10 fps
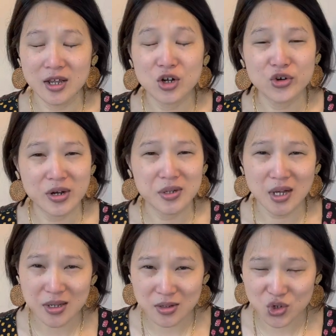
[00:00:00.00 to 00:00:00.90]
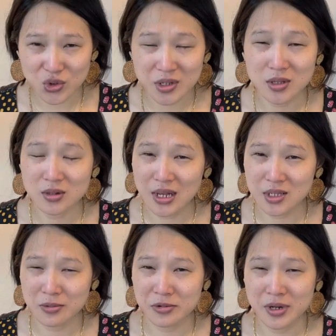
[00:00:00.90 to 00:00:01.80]
incorrect sizing choice the
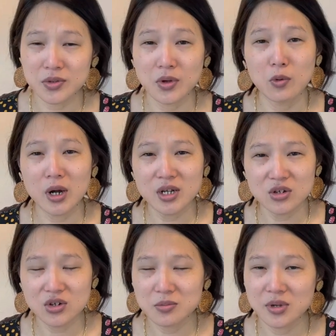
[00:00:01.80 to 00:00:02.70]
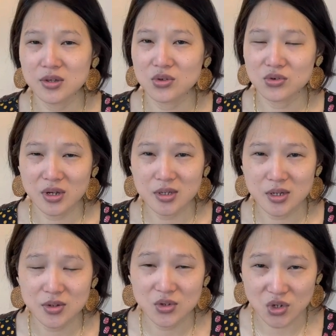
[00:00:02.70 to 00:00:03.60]
last time around, so I wanted to just make the straight
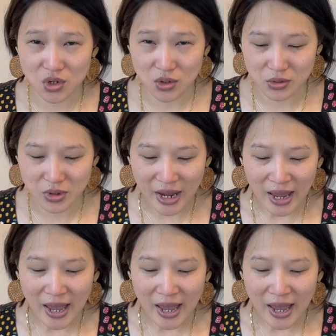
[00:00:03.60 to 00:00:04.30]
size two.